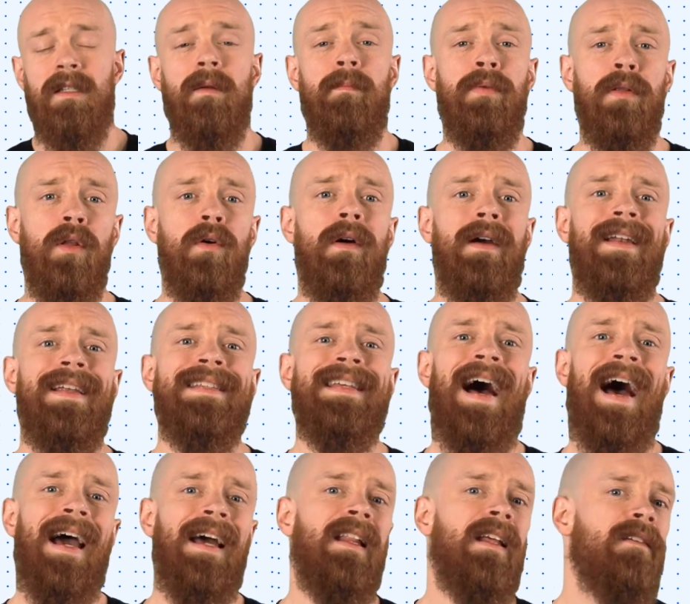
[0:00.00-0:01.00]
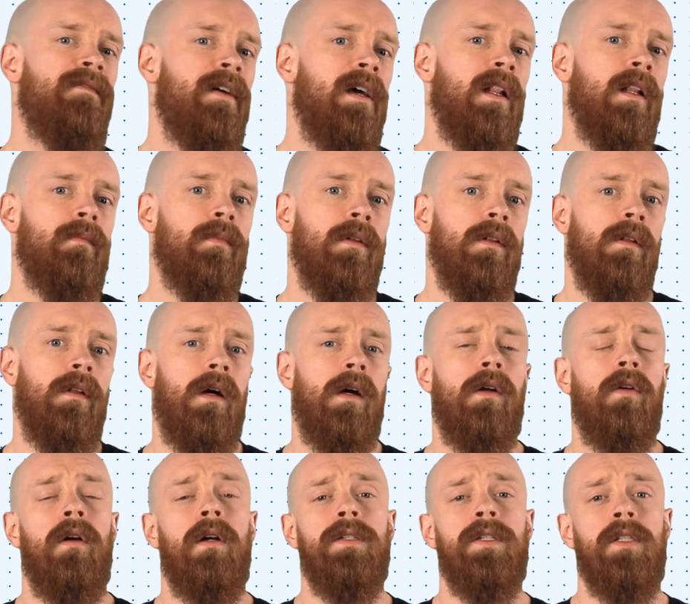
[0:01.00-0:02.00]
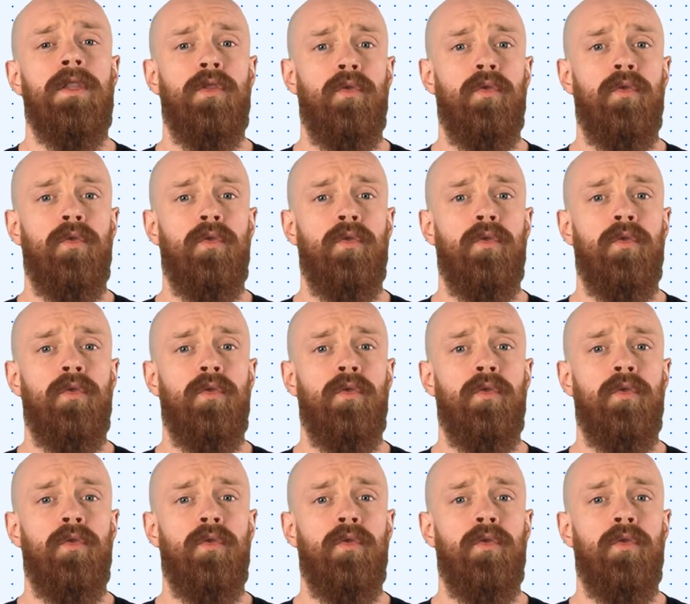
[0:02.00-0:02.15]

deployed as highly available across